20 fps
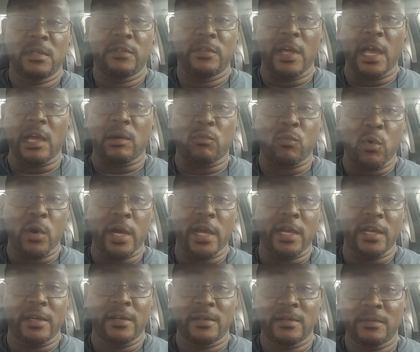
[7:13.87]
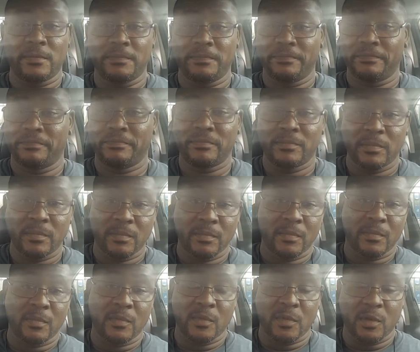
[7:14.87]
That way,
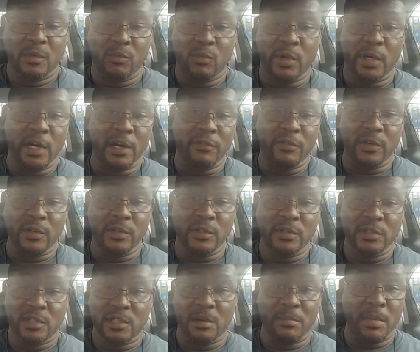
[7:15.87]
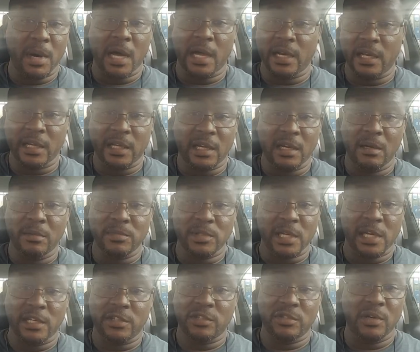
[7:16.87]
whenever somebody comes
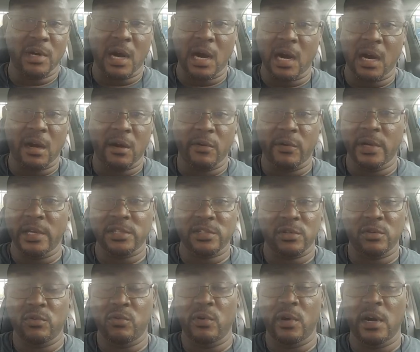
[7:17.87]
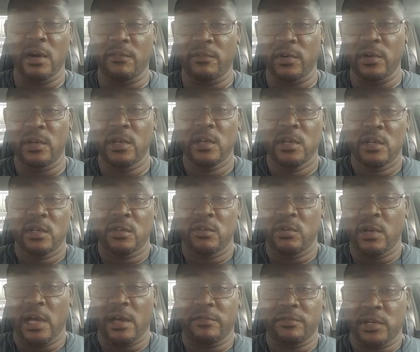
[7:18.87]
at you, IRS or whoever,
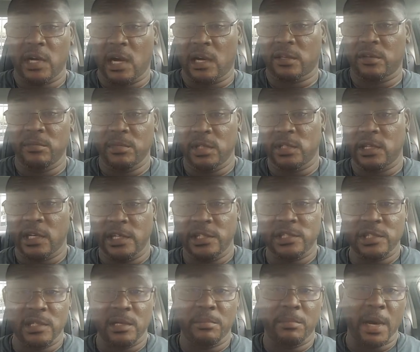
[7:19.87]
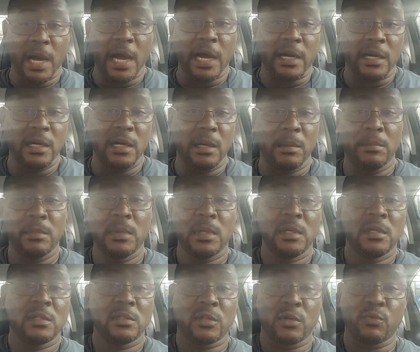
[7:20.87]
you have documentation to back up
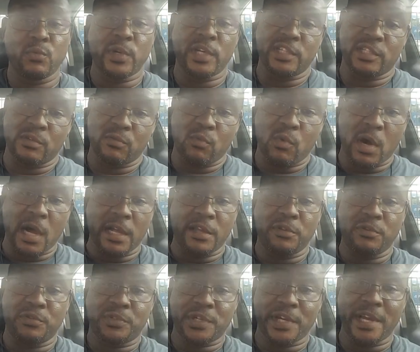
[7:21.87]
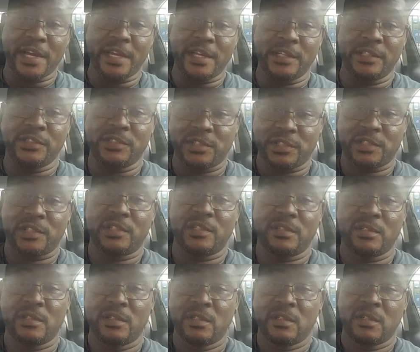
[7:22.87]
the reason why you changed
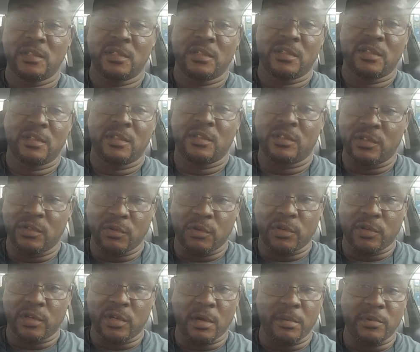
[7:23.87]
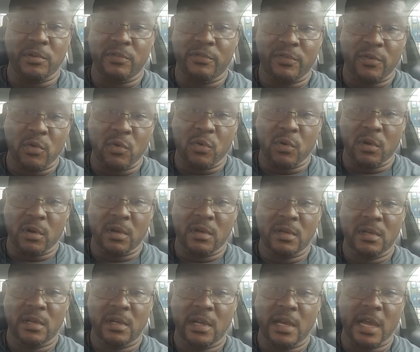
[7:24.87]
your W-4
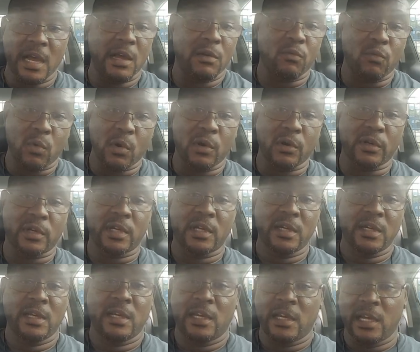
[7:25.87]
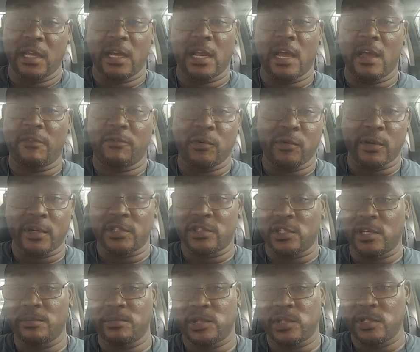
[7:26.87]
at work and have your
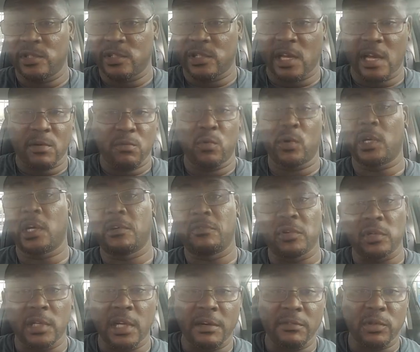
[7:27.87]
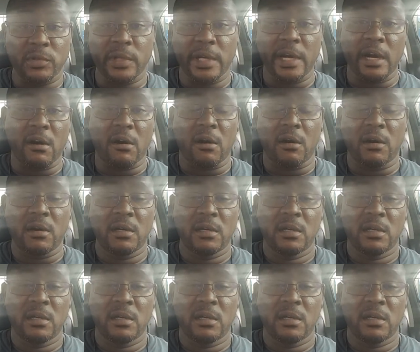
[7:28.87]
exemptions at whatever level they are.